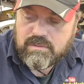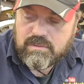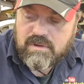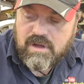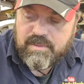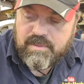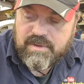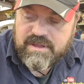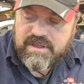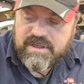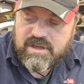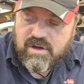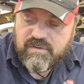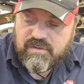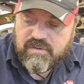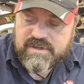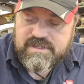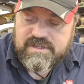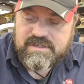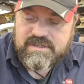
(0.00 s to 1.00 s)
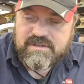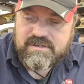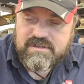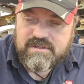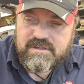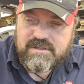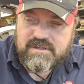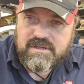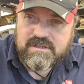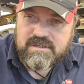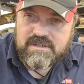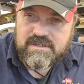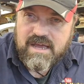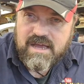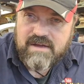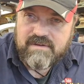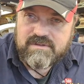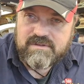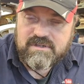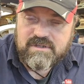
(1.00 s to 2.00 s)
be in the office Thursday
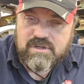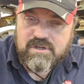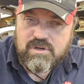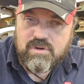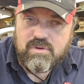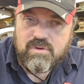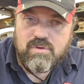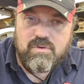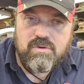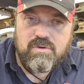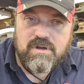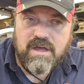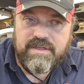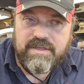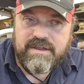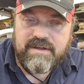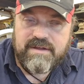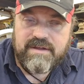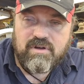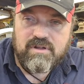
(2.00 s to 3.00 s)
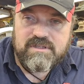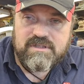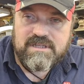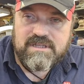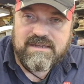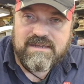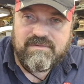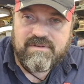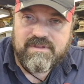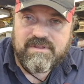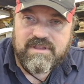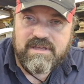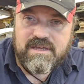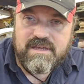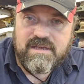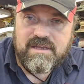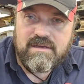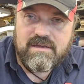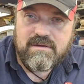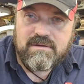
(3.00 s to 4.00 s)
afternoon, and then I've got to deliver
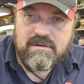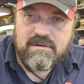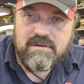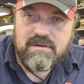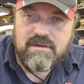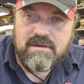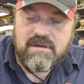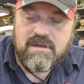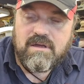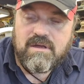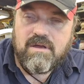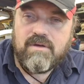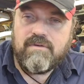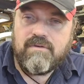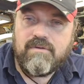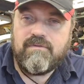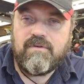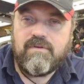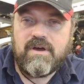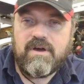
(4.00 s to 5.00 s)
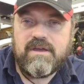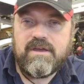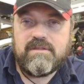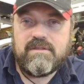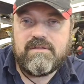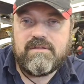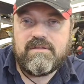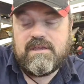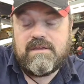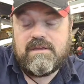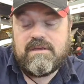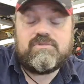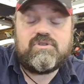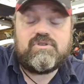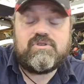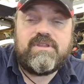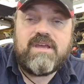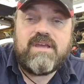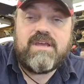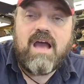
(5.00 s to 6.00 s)
the
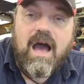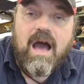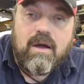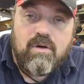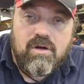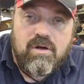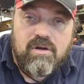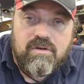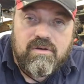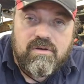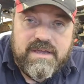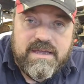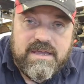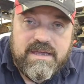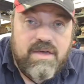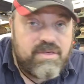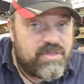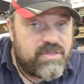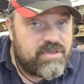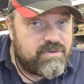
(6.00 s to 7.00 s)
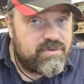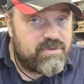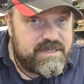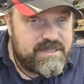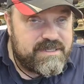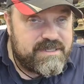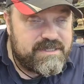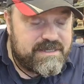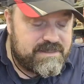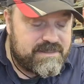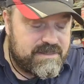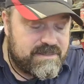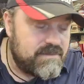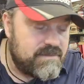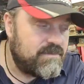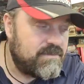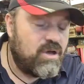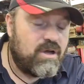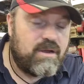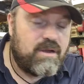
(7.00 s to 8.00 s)
ROV 3-seater.
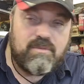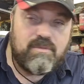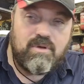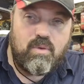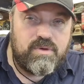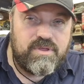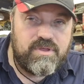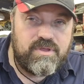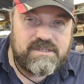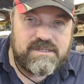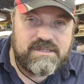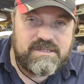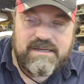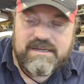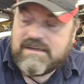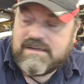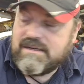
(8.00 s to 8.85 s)
God, I'm not with it today.